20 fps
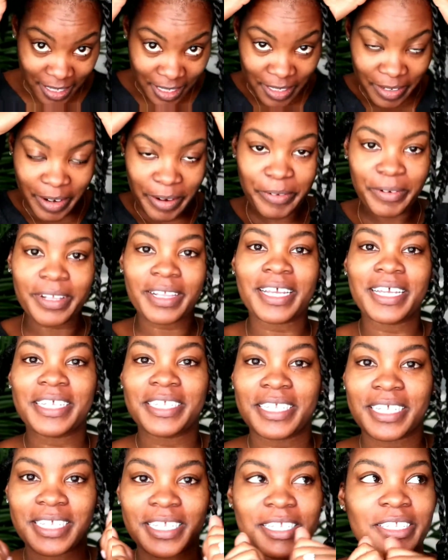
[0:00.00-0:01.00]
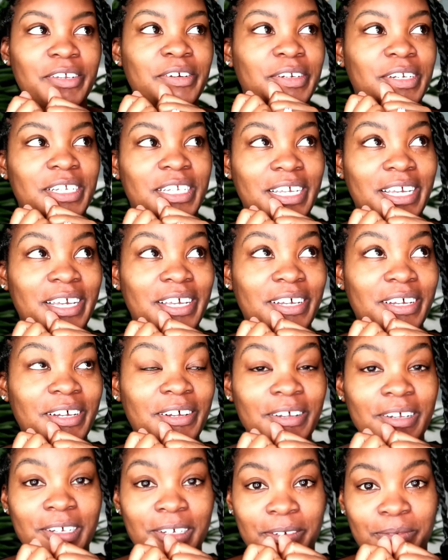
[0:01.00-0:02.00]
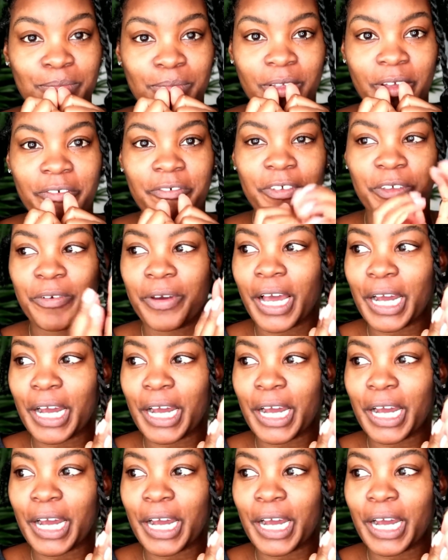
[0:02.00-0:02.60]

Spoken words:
So I realize this is going to take a few